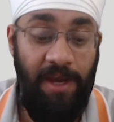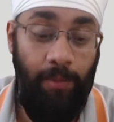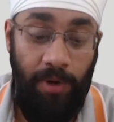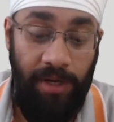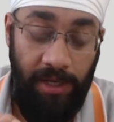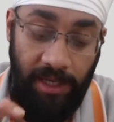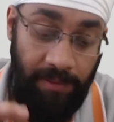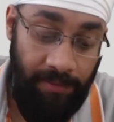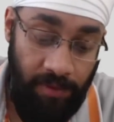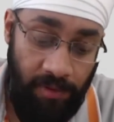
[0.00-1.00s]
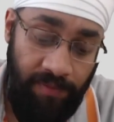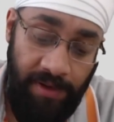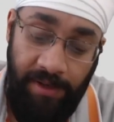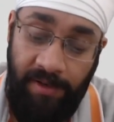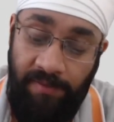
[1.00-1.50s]
that point in time you'll
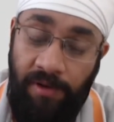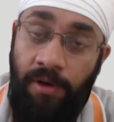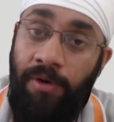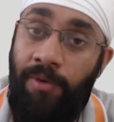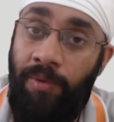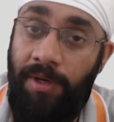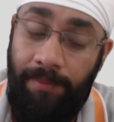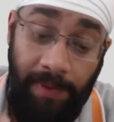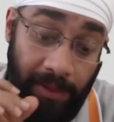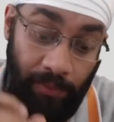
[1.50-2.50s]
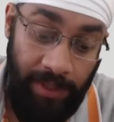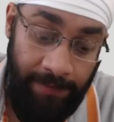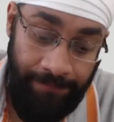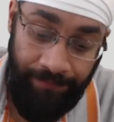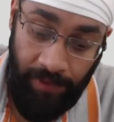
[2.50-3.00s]
find it difficult to do it manually